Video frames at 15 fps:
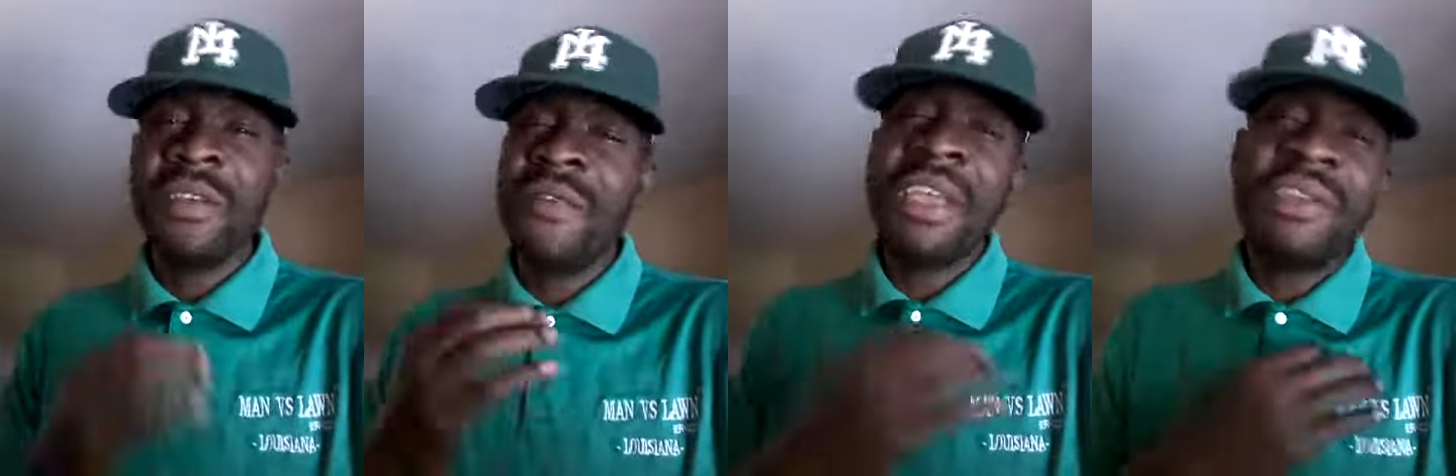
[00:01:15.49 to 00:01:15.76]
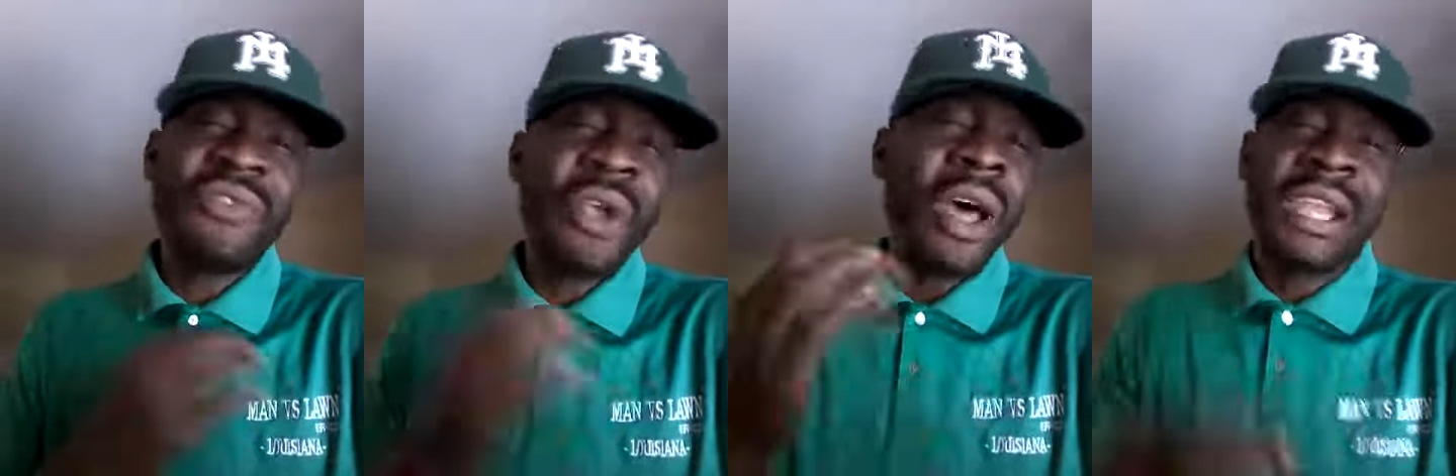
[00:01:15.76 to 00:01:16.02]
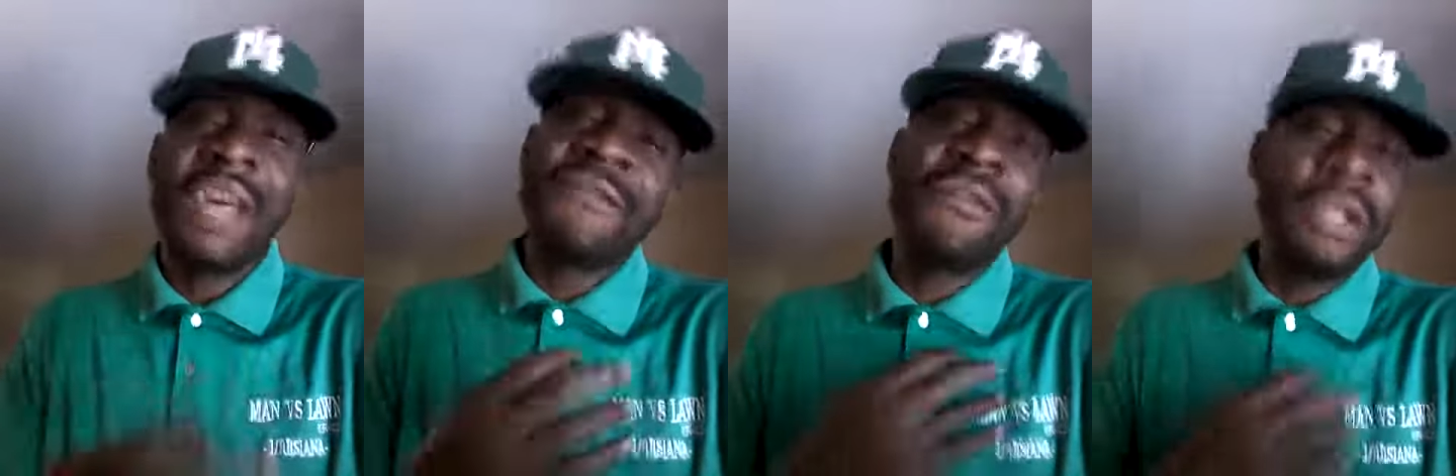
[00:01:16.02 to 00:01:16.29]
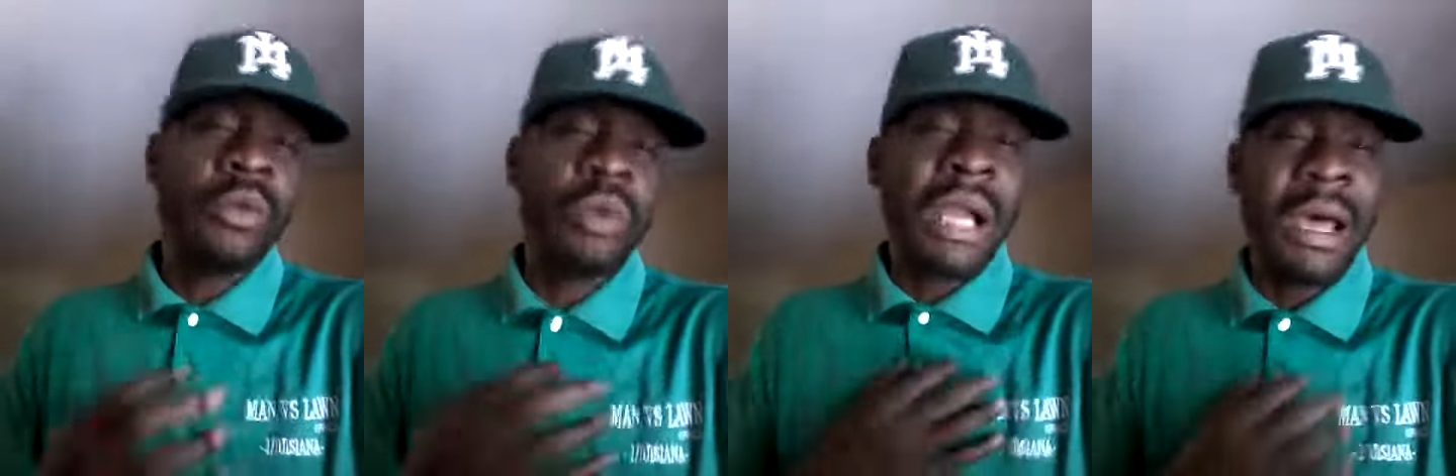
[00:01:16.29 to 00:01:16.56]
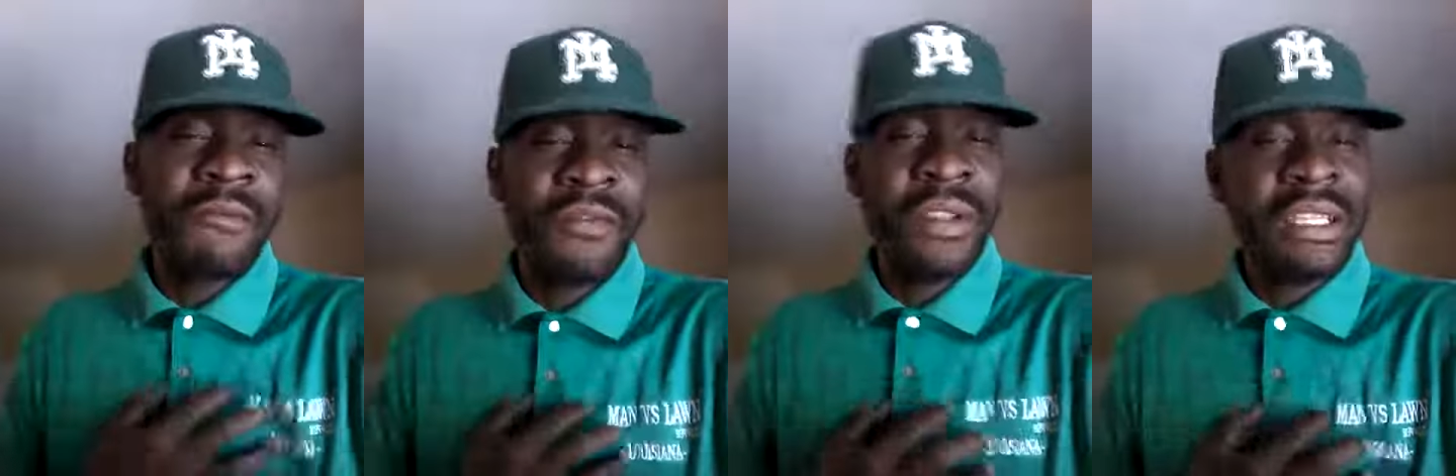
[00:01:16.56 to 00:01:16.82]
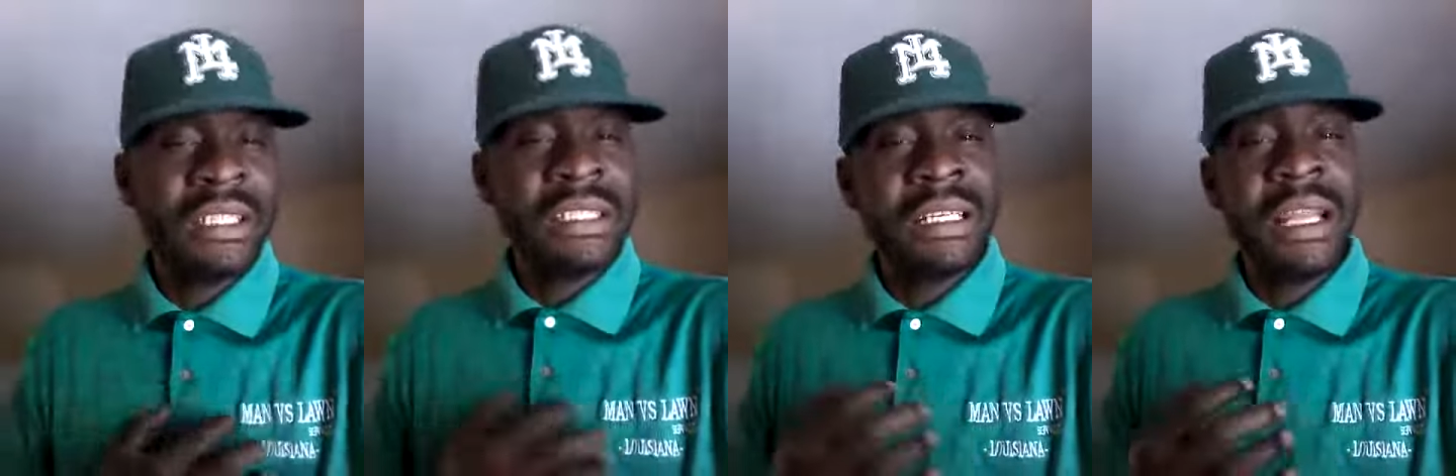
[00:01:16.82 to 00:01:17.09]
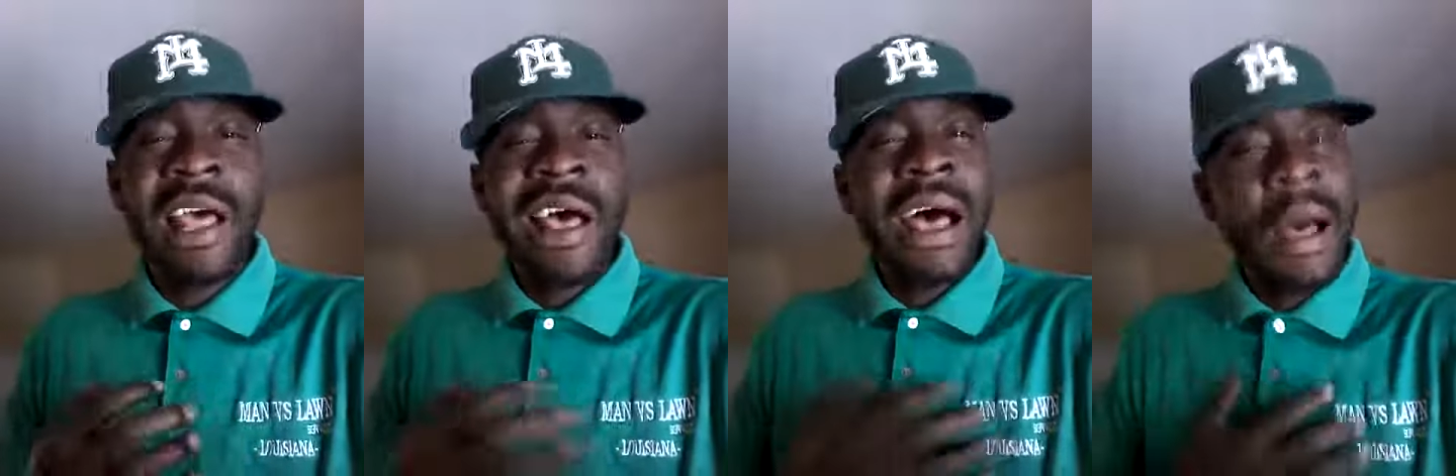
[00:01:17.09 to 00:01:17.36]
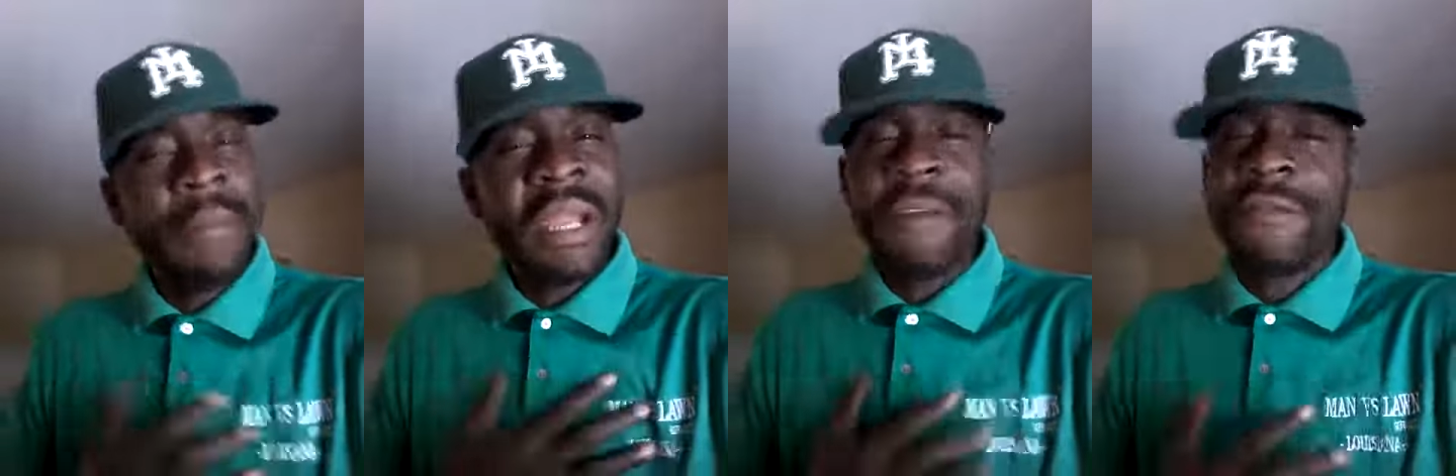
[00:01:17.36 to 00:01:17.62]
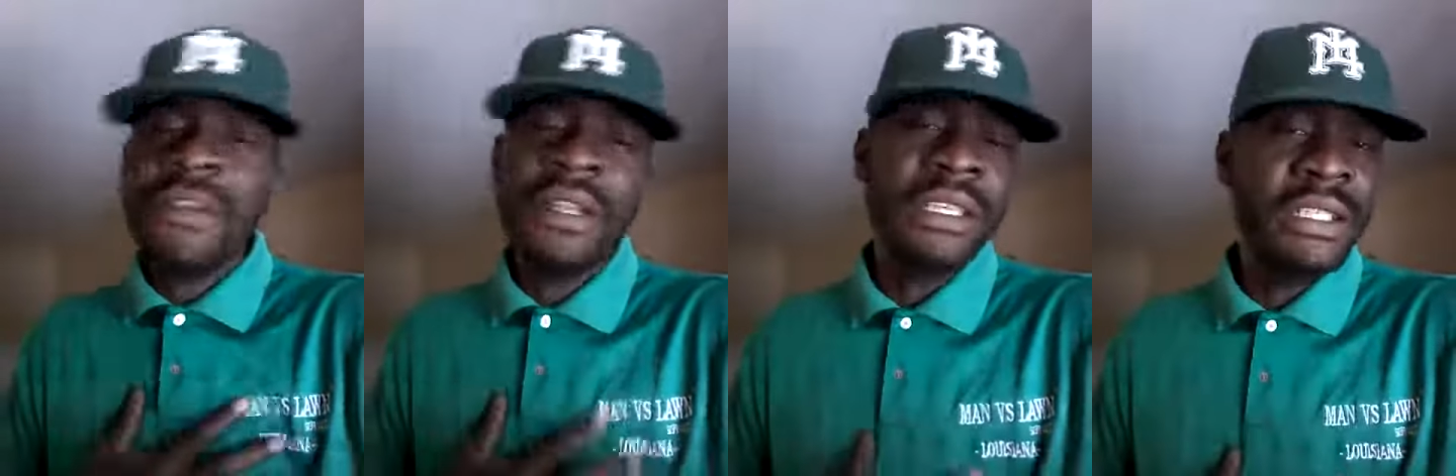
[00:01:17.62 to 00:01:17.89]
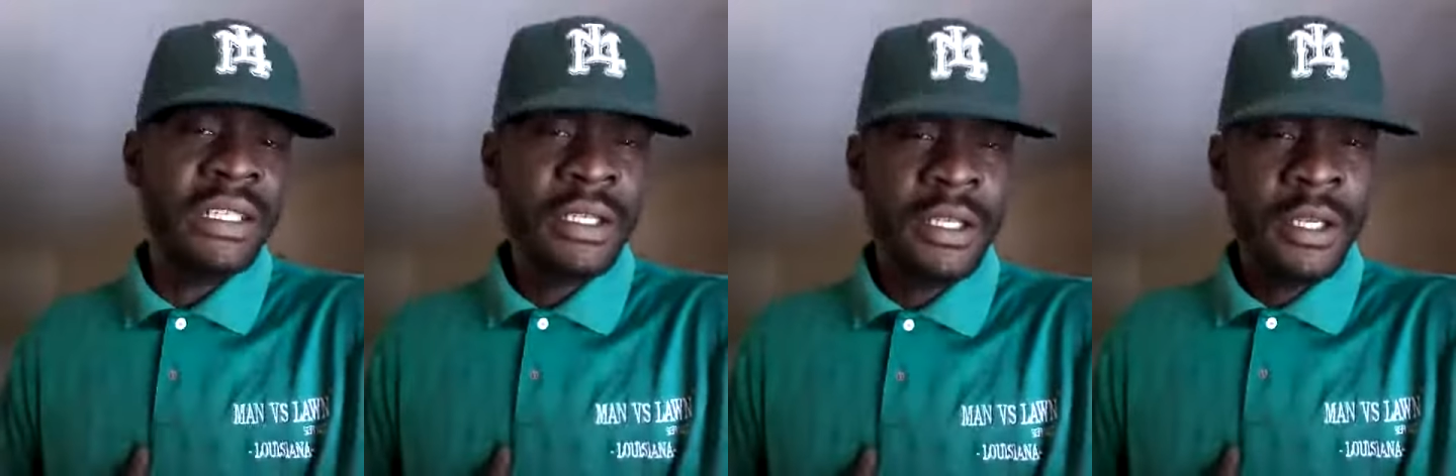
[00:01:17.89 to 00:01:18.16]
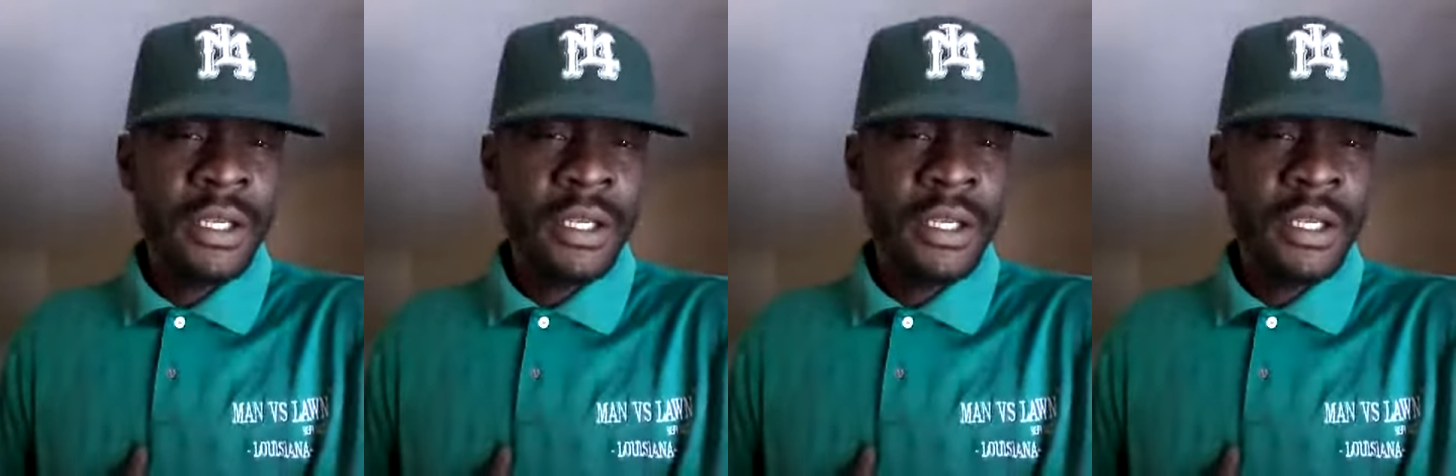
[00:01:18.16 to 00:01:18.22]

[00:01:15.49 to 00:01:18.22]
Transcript: If, if y'all not feeling what I'm feeling, then I'm not feeling it.